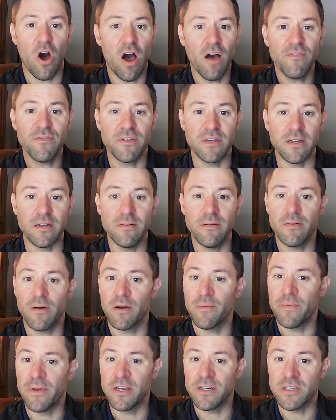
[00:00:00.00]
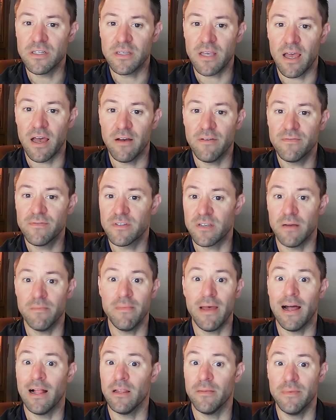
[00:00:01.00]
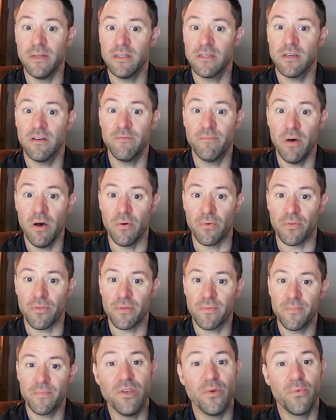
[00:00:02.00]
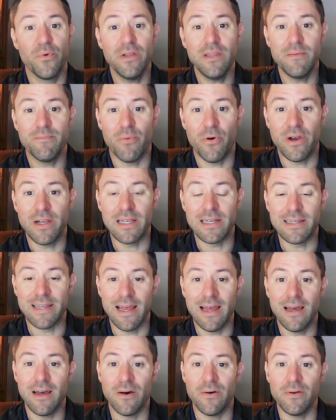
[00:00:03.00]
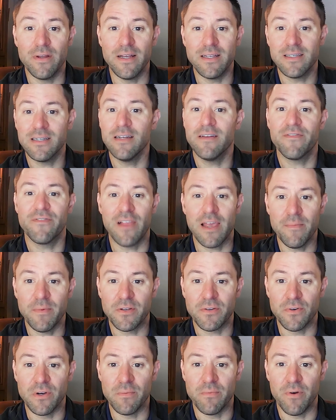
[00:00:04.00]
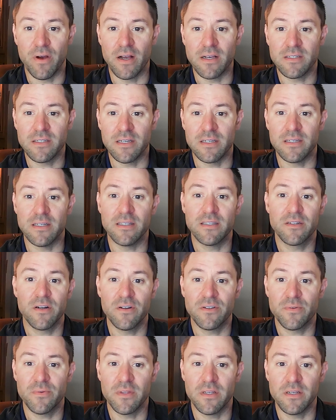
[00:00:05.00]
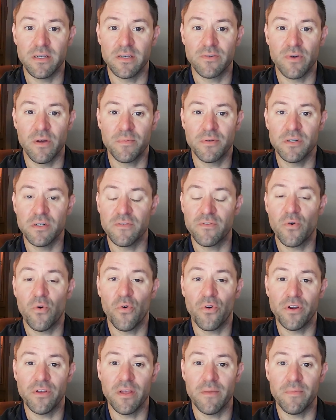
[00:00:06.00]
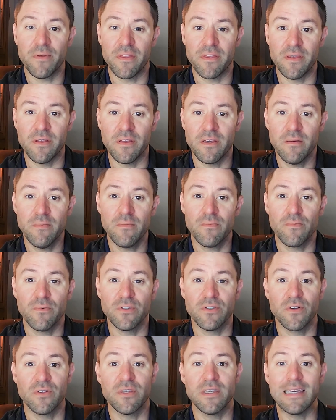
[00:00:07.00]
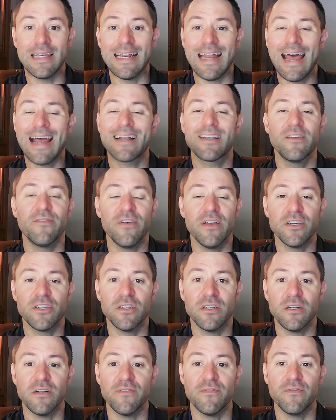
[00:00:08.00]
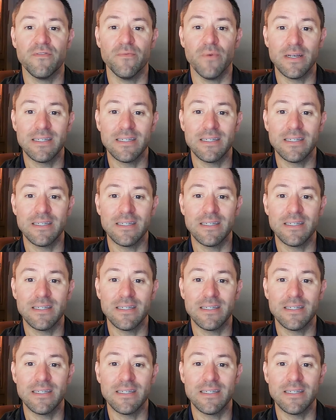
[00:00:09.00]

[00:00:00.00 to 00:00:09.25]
And often our patients have some elements of both. When you really boil it down, it's an inflammatory process. It starts with the disruption of corneal epithelium, resulting in activation of